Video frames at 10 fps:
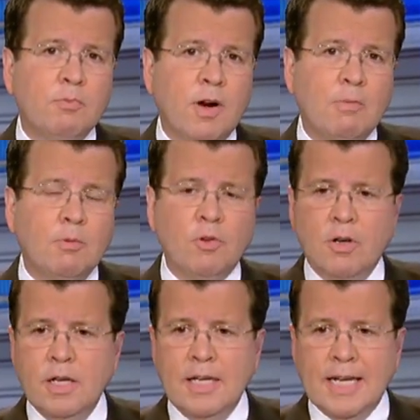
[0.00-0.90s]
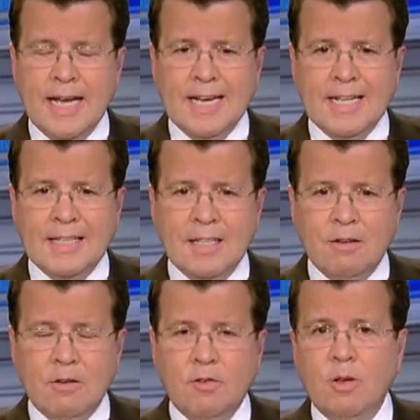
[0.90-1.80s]
problems are indicating that
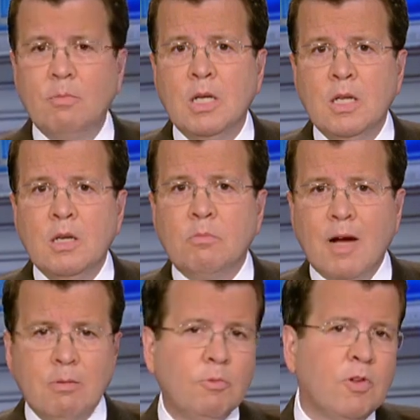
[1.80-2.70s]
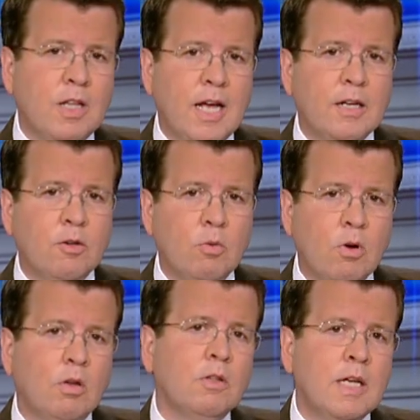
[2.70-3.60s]
there are some problems in that new
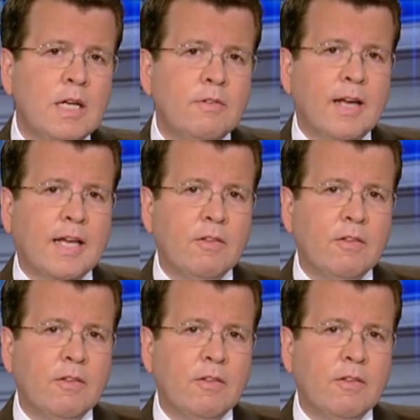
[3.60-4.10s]
world. Tech